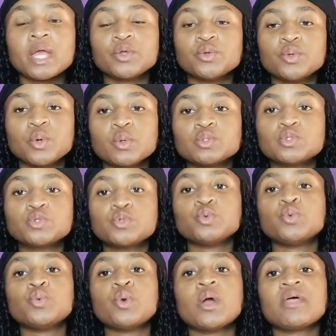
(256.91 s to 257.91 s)
you know,
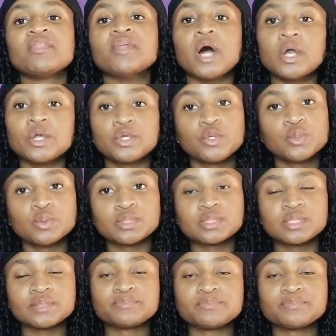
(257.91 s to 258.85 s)
to the accused.